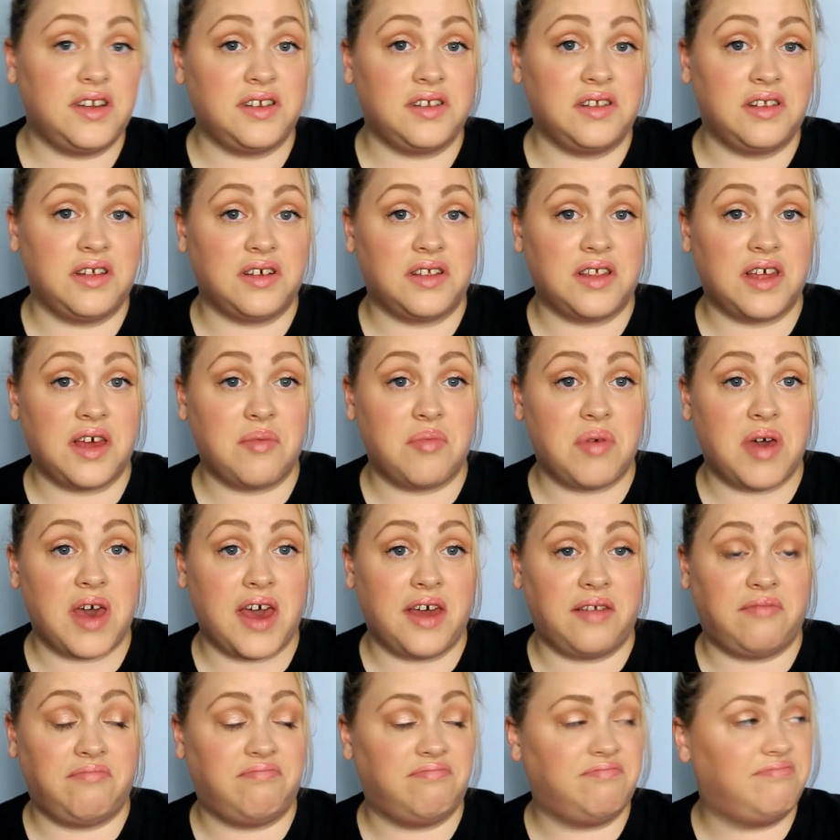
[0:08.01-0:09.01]
doesn't look that
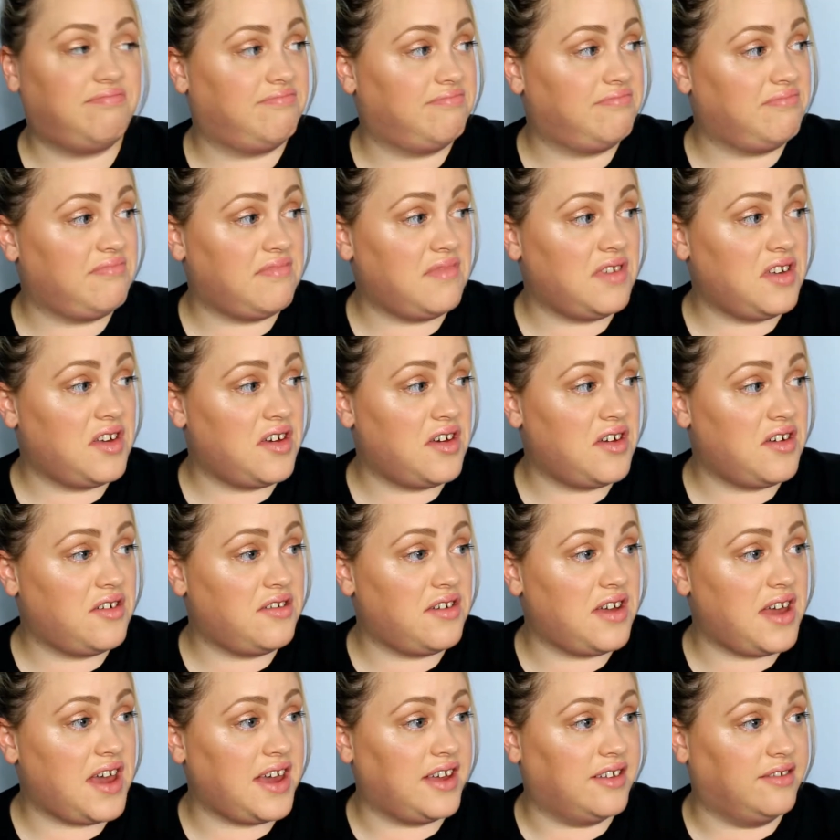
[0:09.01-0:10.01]
bad.
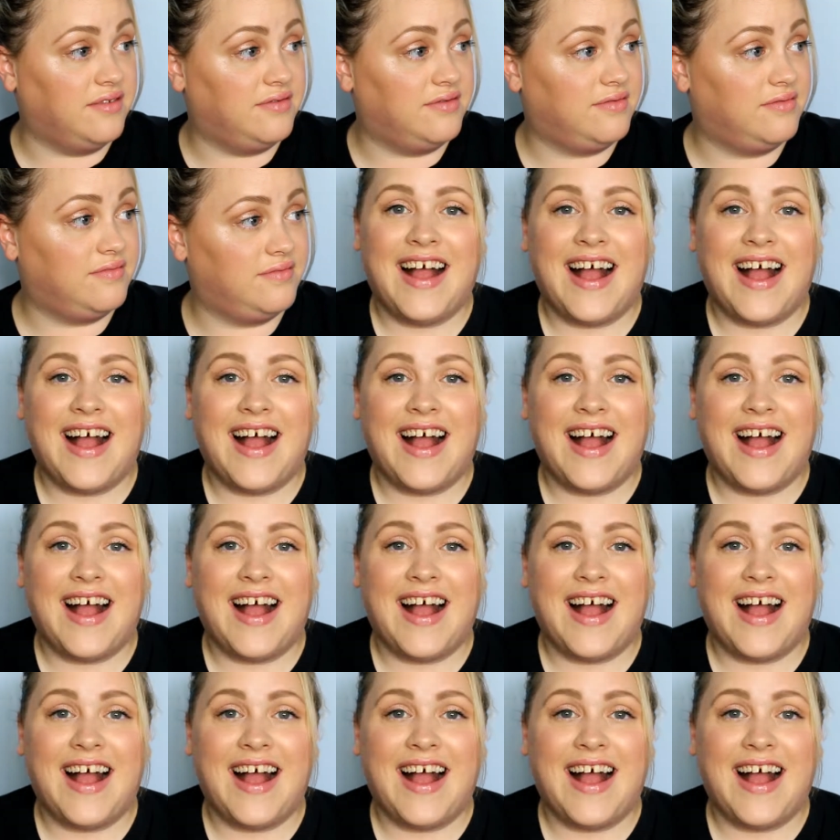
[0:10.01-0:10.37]
Alright.